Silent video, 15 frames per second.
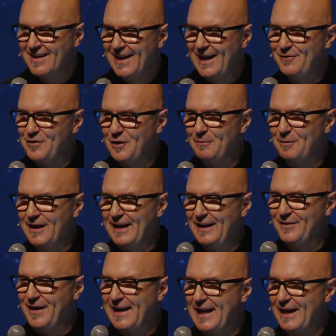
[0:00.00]
If you
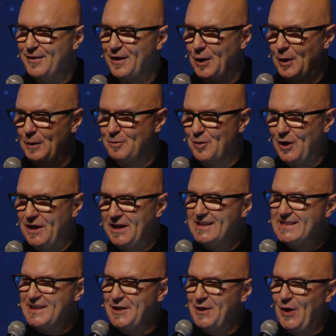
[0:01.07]
believe that, give the Lord
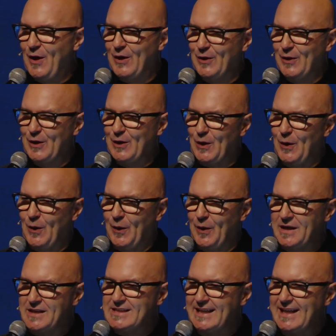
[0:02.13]
praise and honor and
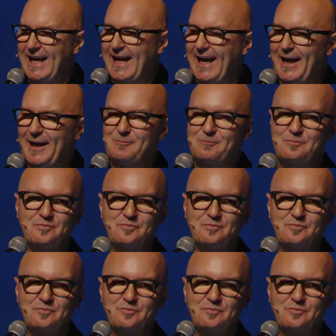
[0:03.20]
glory today.